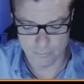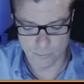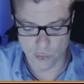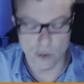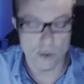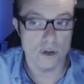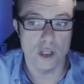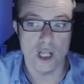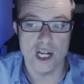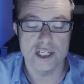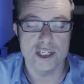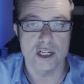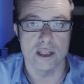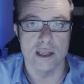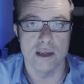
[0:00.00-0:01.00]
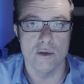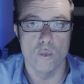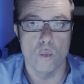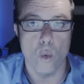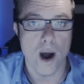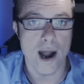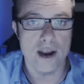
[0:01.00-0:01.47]

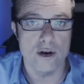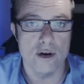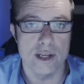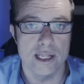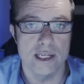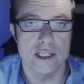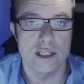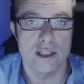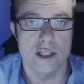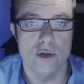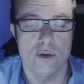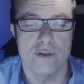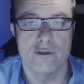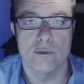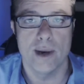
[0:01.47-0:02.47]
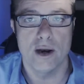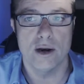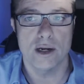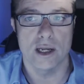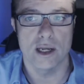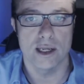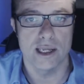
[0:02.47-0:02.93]
neurologically wired into the youth of
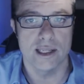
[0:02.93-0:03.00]
America,